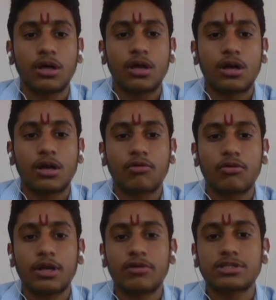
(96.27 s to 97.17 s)
Now we
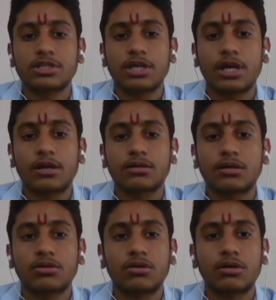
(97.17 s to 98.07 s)
will give a check.
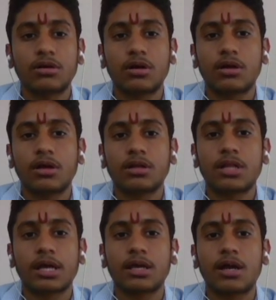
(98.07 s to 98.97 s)
You know,
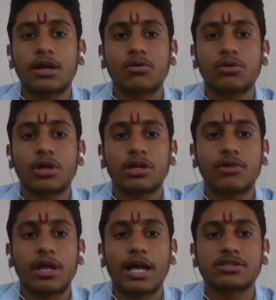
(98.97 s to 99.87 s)
the king can't go to
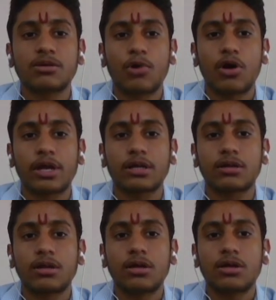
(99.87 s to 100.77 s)
anywhere. He has to block it.
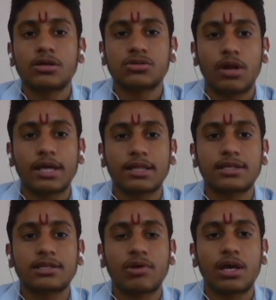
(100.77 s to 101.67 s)
So like this
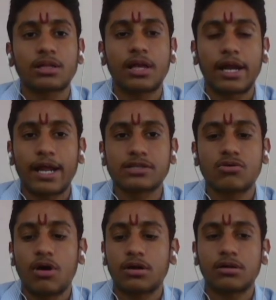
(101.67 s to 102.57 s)
way, the knight has
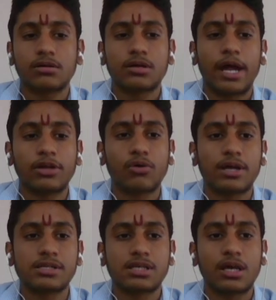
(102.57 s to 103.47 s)
gone, and you
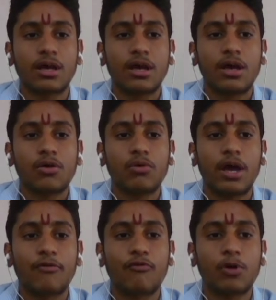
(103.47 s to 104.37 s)
can see we
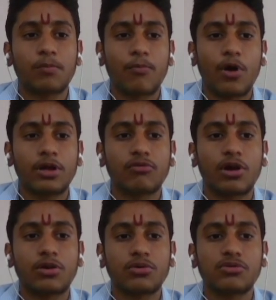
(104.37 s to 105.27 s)
have
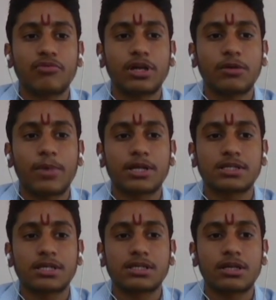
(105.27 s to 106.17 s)
4.12 winning
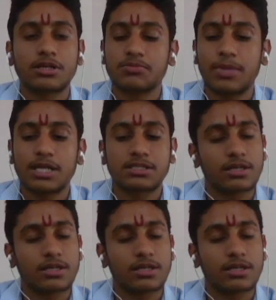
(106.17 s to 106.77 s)
percentage here. It's plus.